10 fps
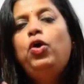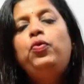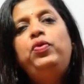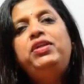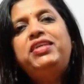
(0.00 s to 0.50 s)

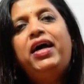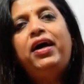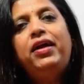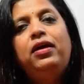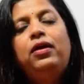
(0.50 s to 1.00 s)
which
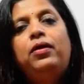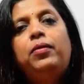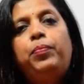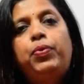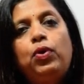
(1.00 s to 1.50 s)
had
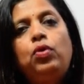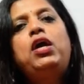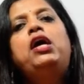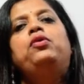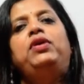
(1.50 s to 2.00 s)

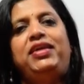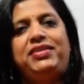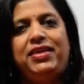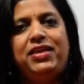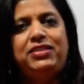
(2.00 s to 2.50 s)
prokaryotic
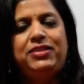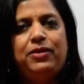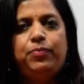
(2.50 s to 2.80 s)
cells.